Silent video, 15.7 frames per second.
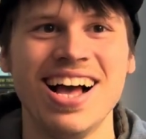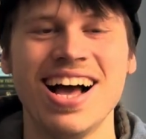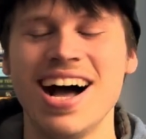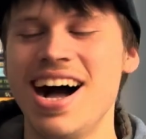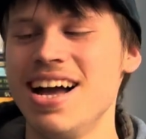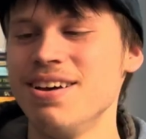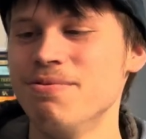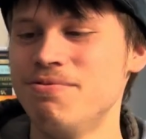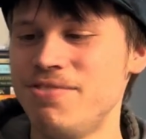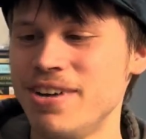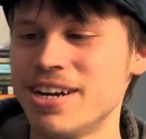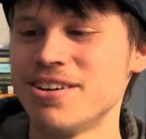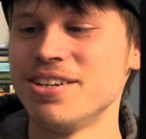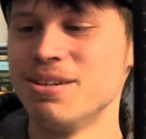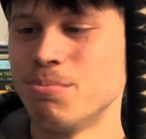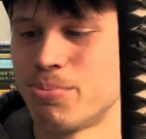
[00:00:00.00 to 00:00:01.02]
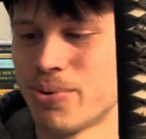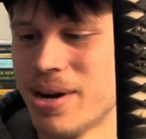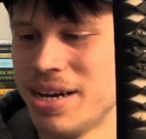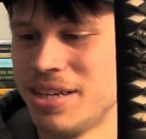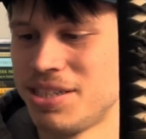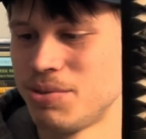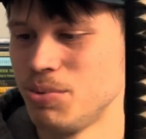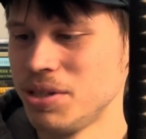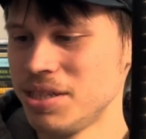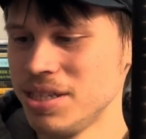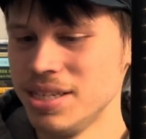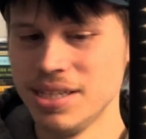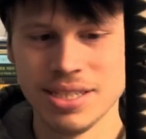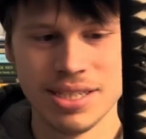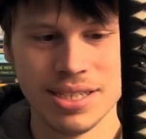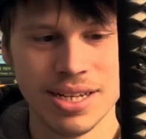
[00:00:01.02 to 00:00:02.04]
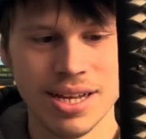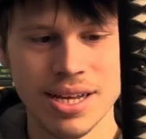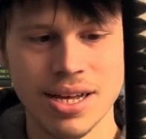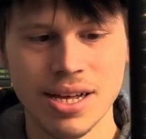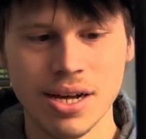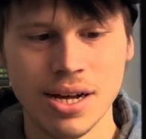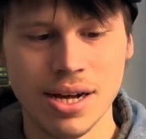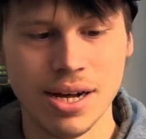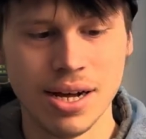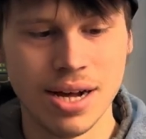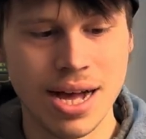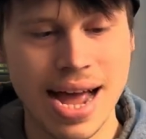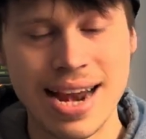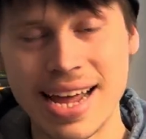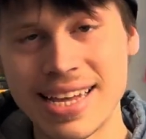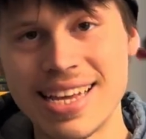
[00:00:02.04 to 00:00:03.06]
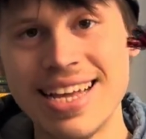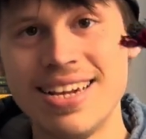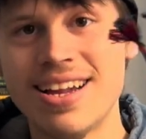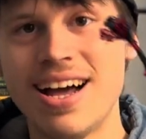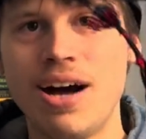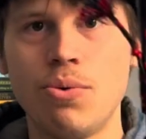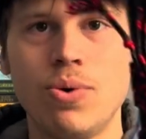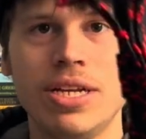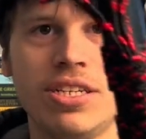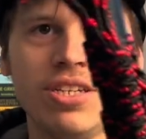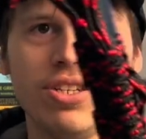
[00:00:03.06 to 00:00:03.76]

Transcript: I am very impressed with these. And I cannot wait to